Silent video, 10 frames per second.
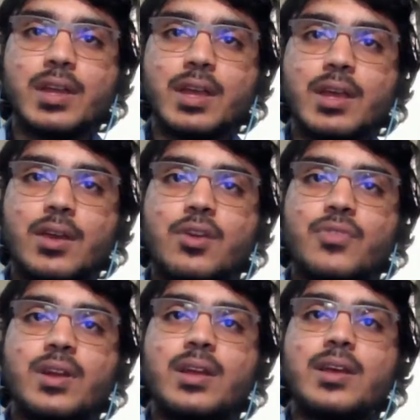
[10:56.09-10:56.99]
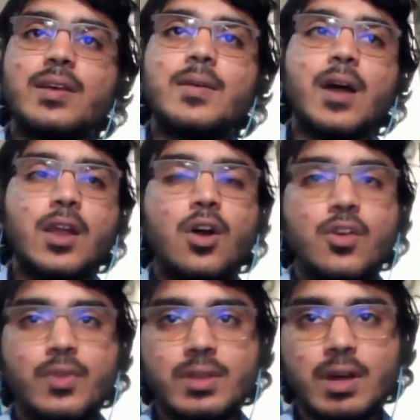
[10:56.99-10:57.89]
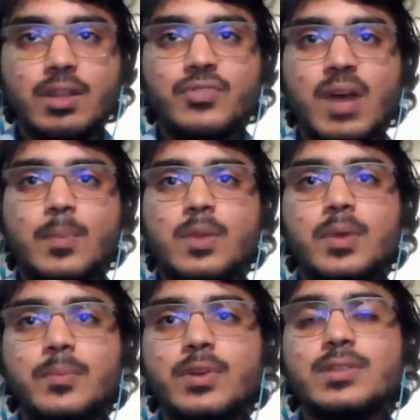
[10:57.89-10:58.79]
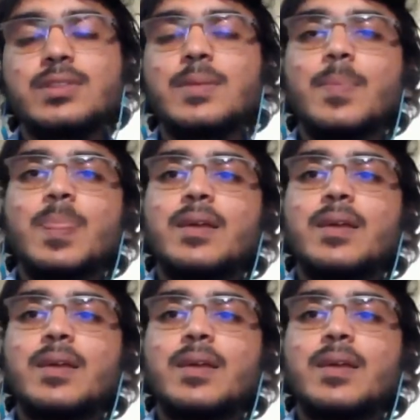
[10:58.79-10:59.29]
taking care of it, along with yeah. other family members.